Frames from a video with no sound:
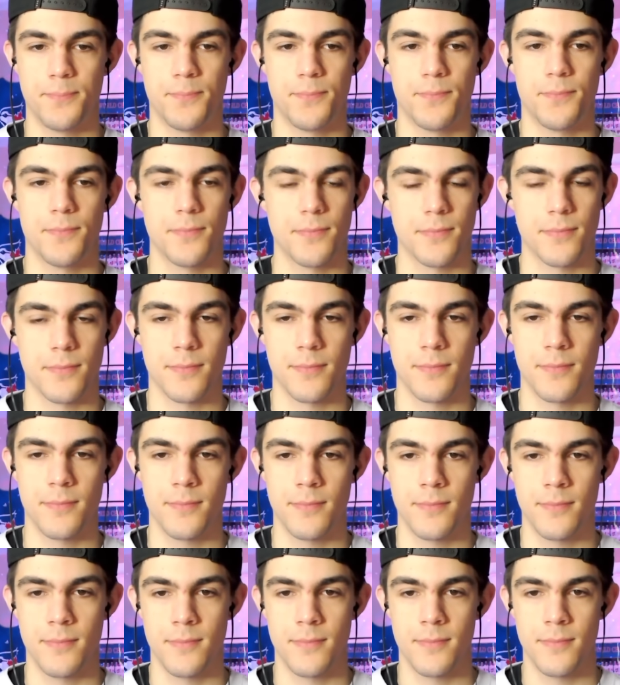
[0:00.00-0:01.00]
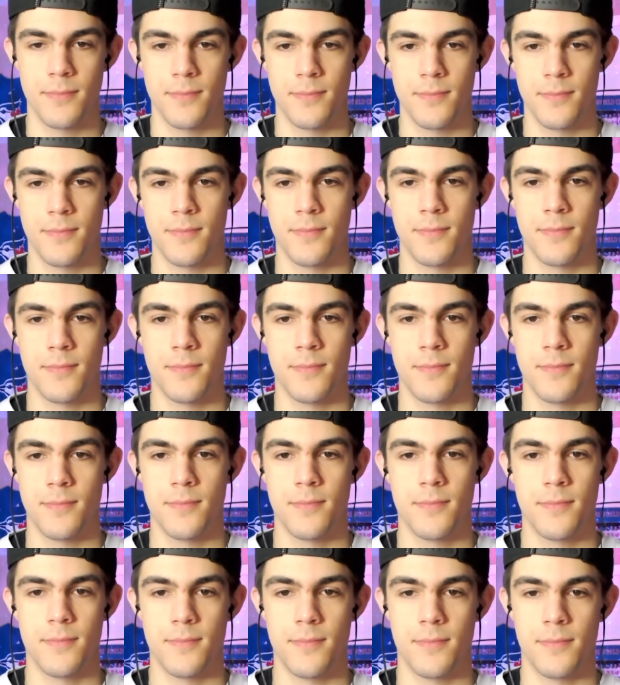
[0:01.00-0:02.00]

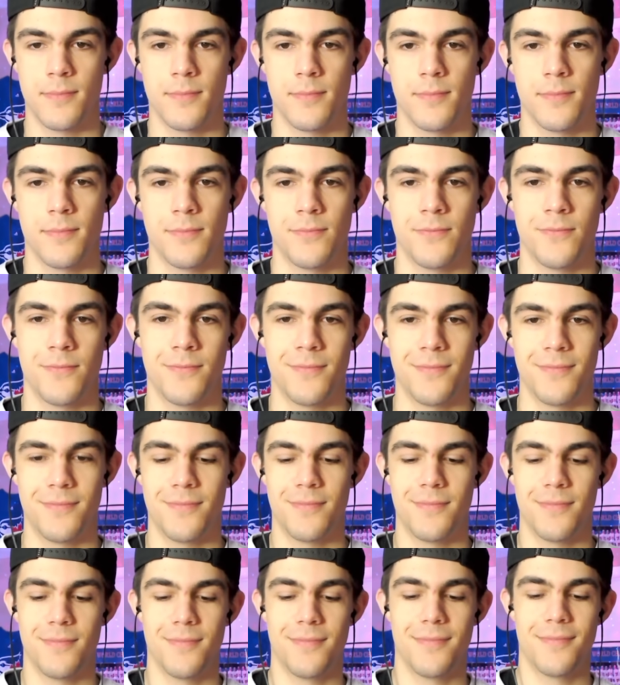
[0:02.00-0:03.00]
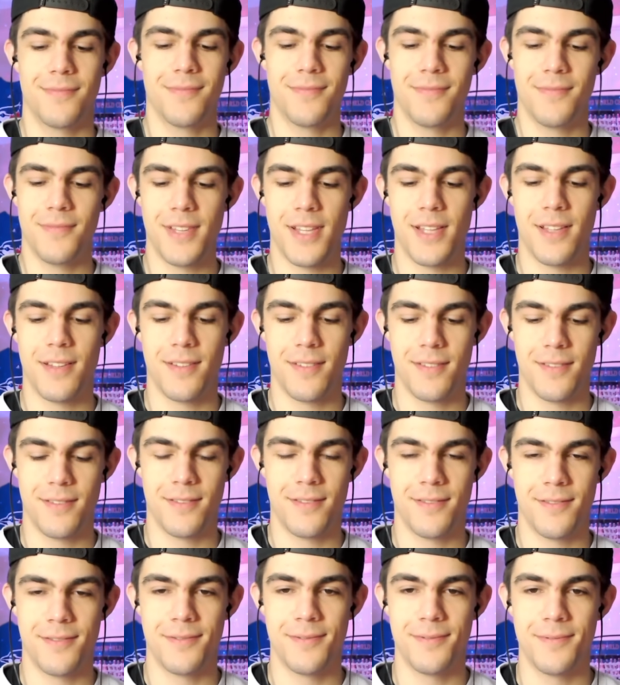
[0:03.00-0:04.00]

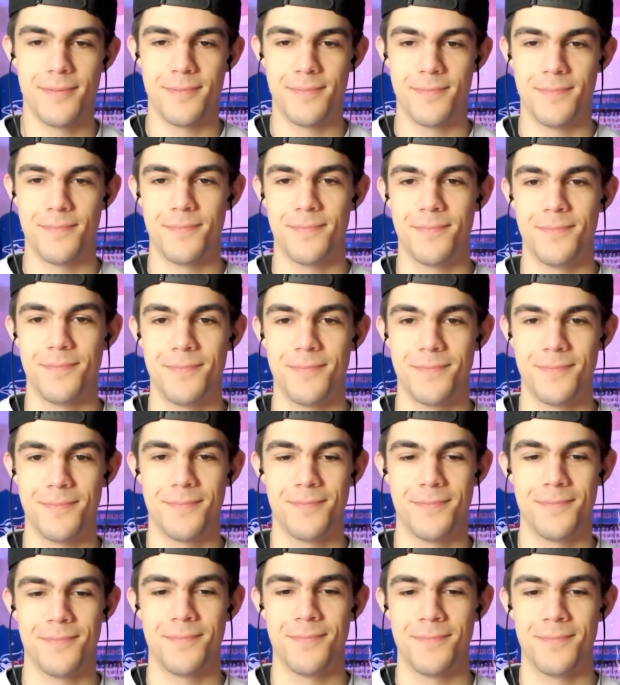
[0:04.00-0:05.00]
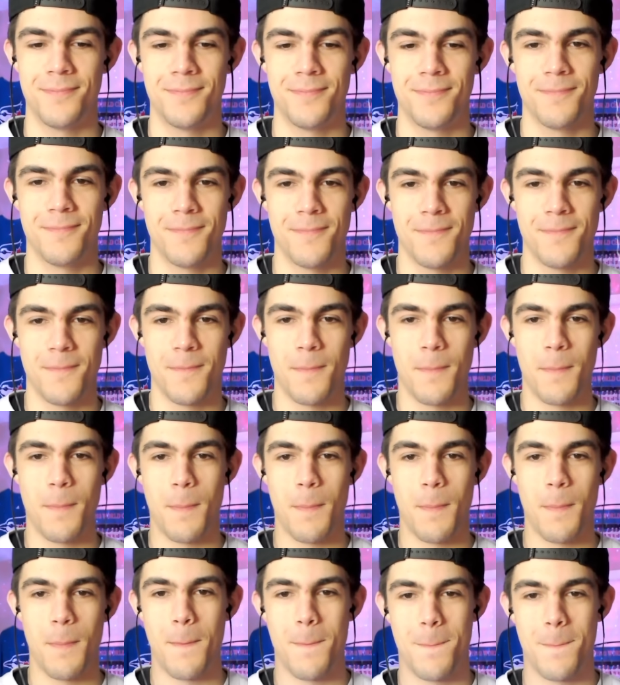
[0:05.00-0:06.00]

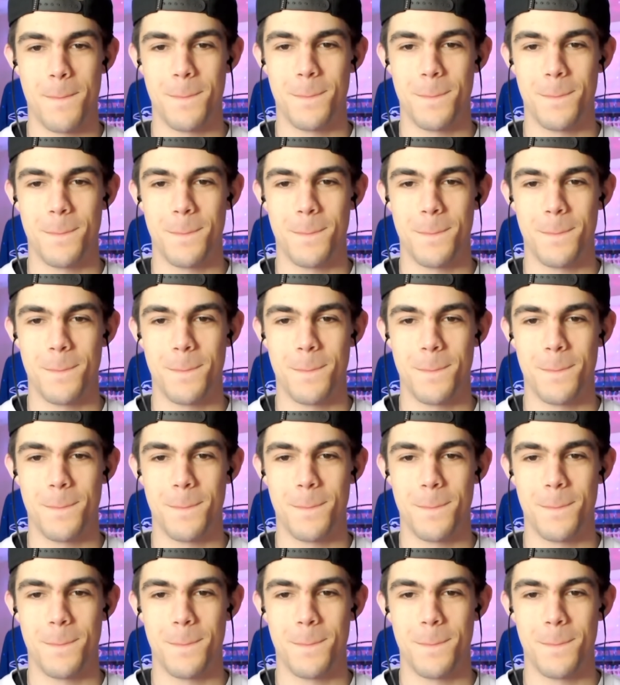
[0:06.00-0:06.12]
No words are spoken by the person on screen.